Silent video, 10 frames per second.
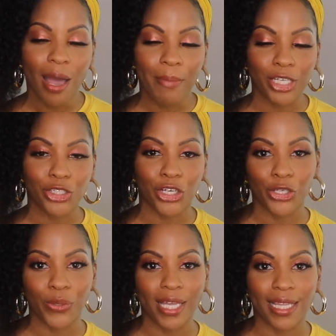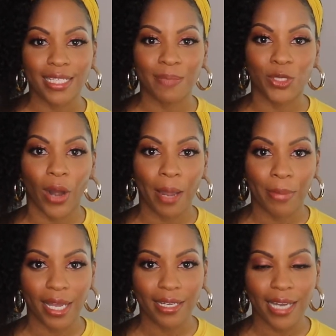make sure you hit that subscribe
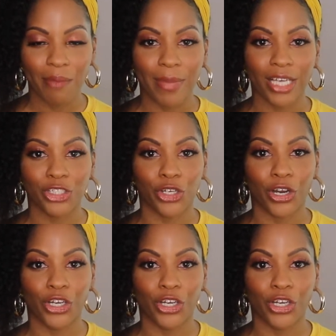button and make sure